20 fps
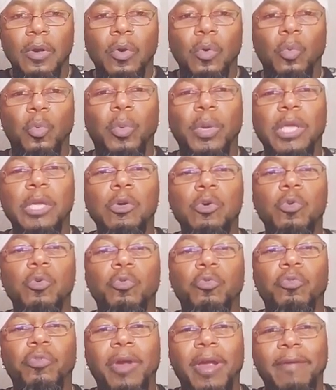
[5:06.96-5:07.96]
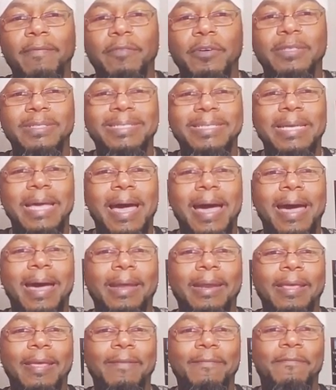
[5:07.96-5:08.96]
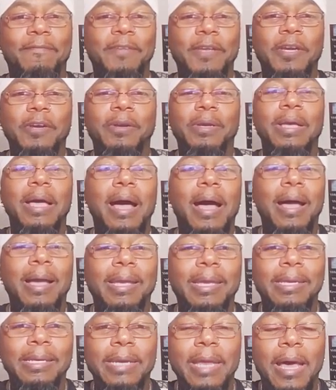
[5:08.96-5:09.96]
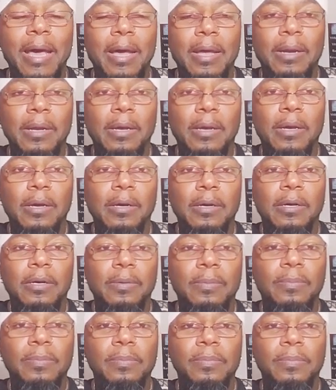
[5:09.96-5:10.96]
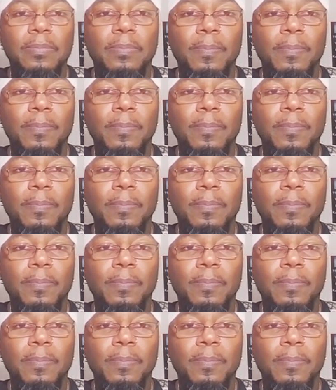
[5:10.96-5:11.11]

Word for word: we who reverence God and fear God cannot, um,